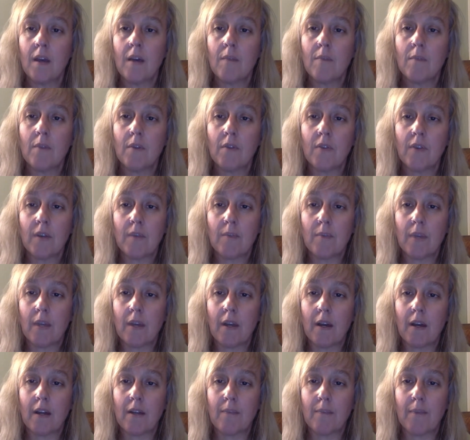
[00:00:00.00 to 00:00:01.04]
moving
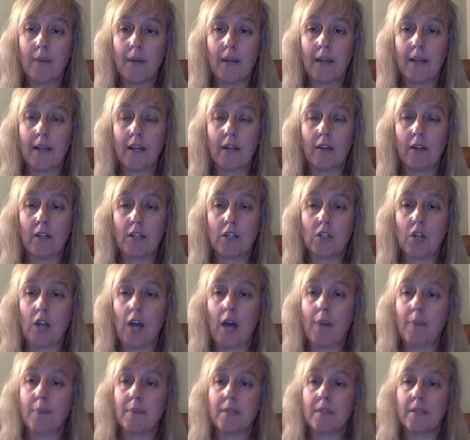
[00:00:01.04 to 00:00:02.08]
beyond binary
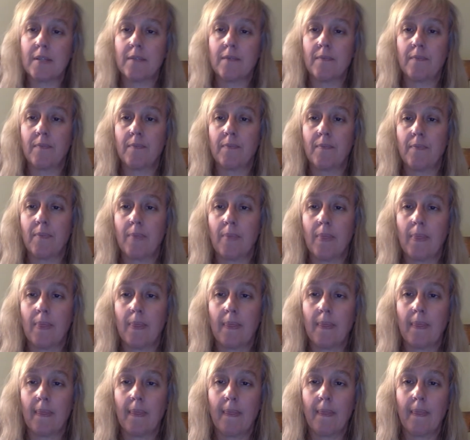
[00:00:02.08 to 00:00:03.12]
traps.
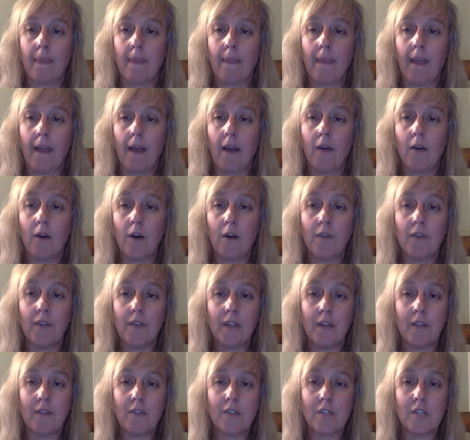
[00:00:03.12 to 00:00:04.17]
How often
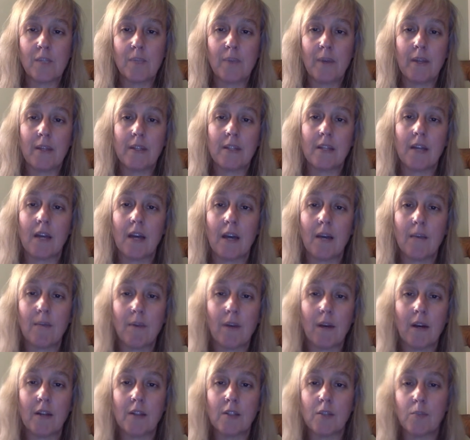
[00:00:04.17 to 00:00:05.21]
have you spent time
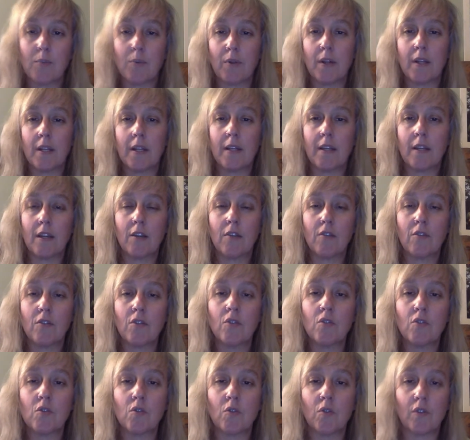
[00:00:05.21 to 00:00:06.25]
contemplating your
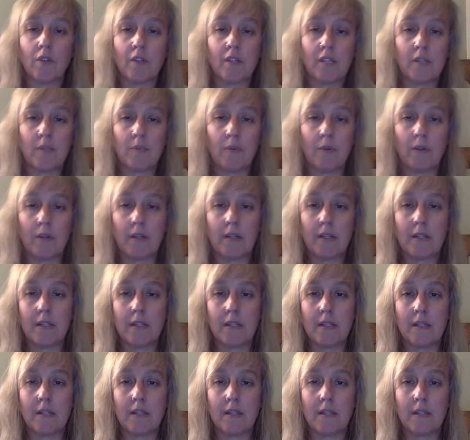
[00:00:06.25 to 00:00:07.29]
neutral
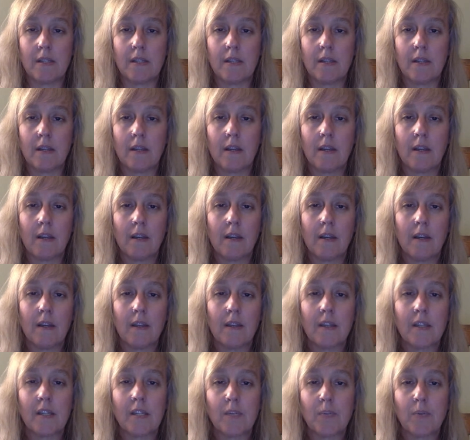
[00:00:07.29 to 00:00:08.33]
experiences,
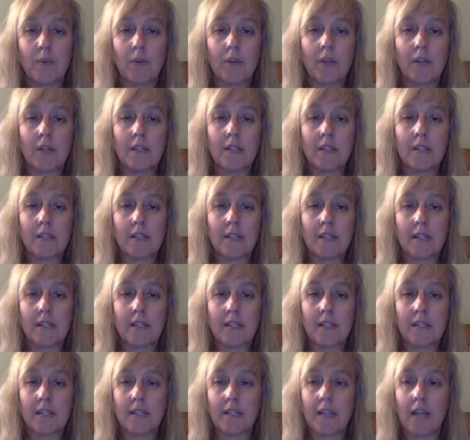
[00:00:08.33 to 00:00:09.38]
the experiences that
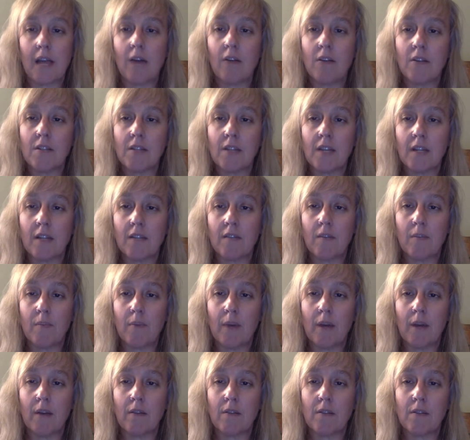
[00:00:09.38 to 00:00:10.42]
exist outside of the
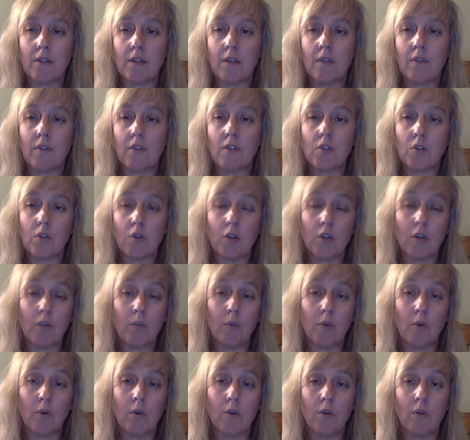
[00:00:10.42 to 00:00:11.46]
bounds of
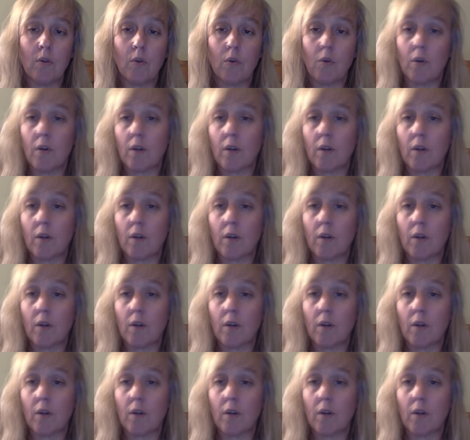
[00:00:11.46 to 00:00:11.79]
enjoyable or